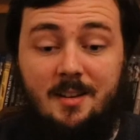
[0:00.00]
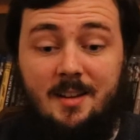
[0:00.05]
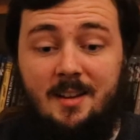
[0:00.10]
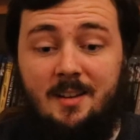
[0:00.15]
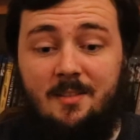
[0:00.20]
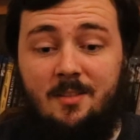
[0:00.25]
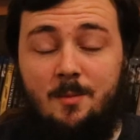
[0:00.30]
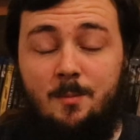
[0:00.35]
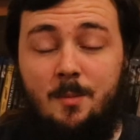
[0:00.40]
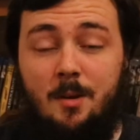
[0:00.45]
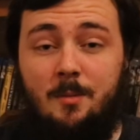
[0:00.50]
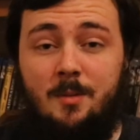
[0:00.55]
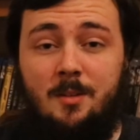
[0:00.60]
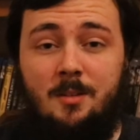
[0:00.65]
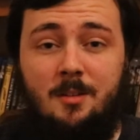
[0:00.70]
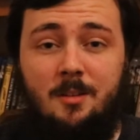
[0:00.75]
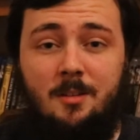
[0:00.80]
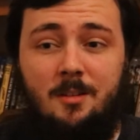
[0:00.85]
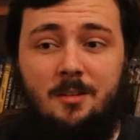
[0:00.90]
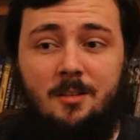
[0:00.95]
And the
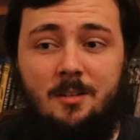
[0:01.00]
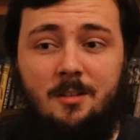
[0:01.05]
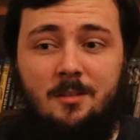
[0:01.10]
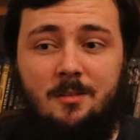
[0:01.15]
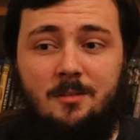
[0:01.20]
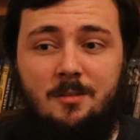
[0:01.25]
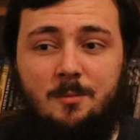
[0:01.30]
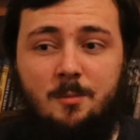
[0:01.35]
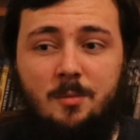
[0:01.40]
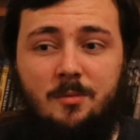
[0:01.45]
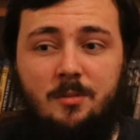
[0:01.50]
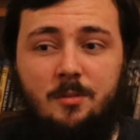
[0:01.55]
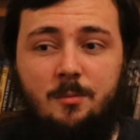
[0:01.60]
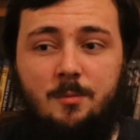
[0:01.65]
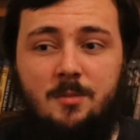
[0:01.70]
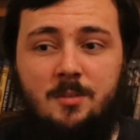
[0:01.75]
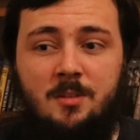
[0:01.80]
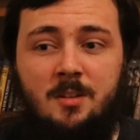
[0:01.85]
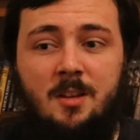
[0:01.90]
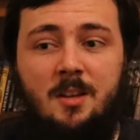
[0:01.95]
mummy, you know, the
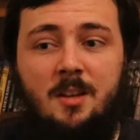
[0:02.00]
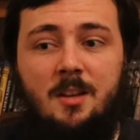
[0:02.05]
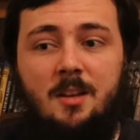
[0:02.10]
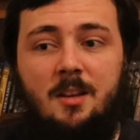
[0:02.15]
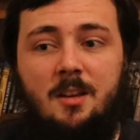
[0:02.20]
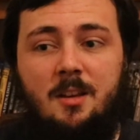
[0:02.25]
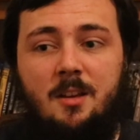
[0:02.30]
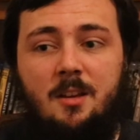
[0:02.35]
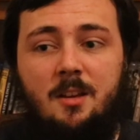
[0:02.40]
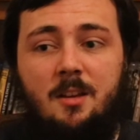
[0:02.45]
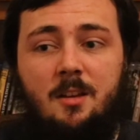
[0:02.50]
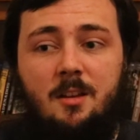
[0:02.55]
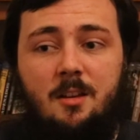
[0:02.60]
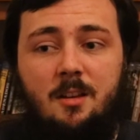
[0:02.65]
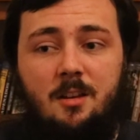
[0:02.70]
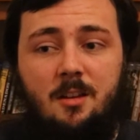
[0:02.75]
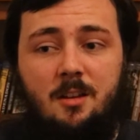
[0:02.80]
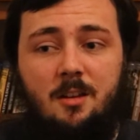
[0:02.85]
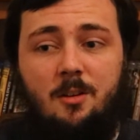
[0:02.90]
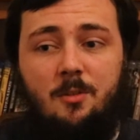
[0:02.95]
performance
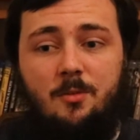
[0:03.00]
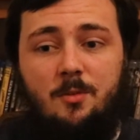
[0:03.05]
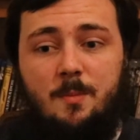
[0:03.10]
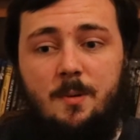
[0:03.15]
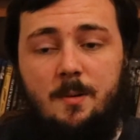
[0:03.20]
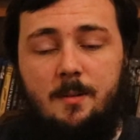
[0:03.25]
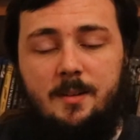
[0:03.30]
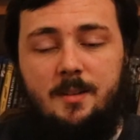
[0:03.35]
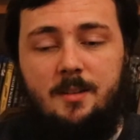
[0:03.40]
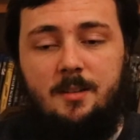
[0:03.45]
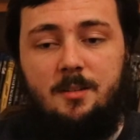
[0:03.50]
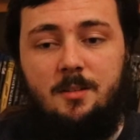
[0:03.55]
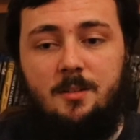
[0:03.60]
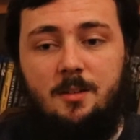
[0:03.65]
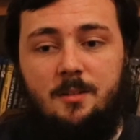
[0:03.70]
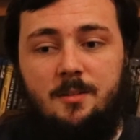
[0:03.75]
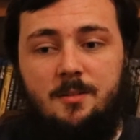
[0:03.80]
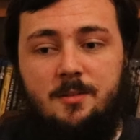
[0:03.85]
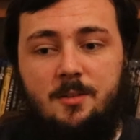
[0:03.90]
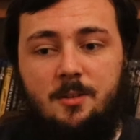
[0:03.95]
of the mummy, you
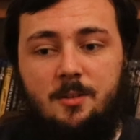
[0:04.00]
know,